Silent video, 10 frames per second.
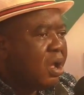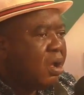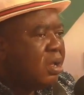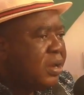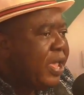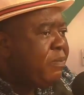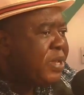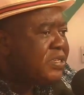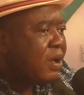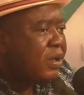Now,
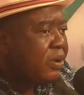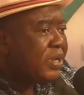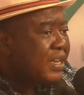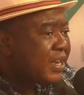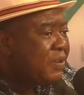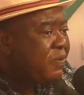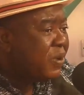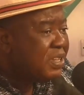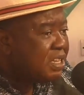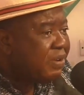Mr. No, Secretary for
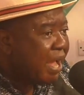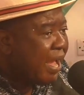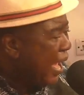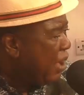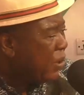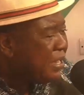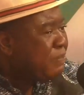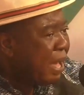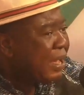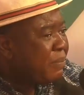Interior, and what the
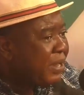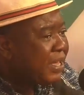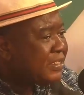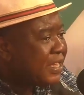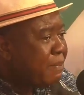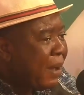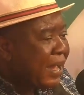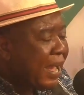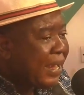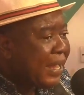black Americans
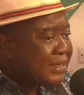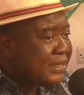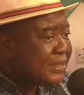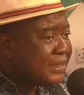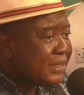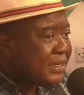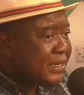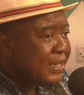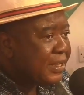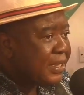about Ghana has said.
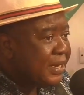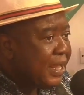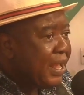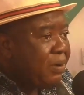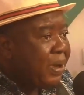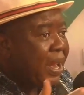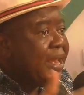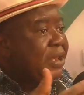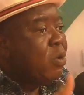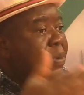The animal and
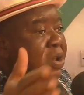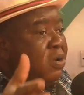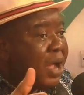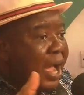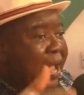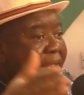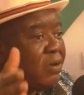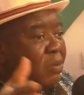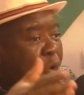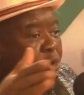I do when I
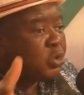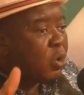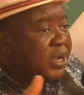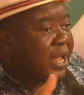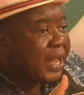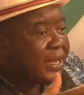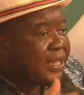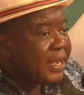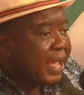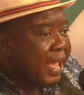don't call Tony Ida
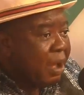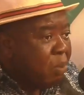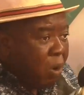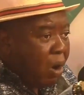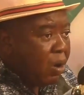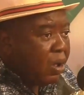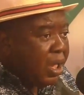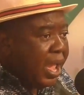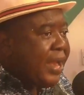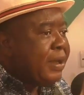Dina, a move,
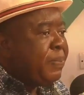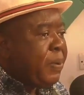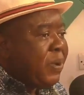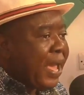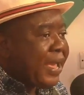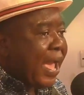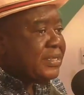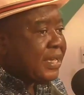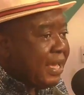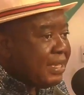and the people like
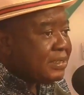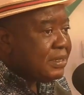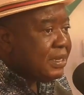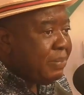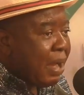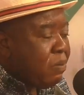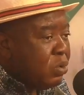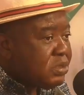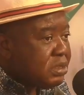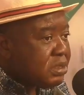Isaac Hayes, Black
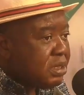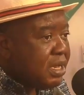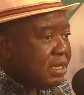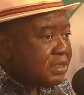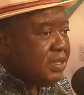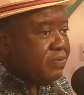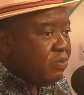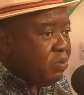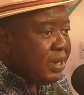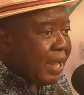Moses, Steve
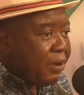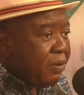Wonder,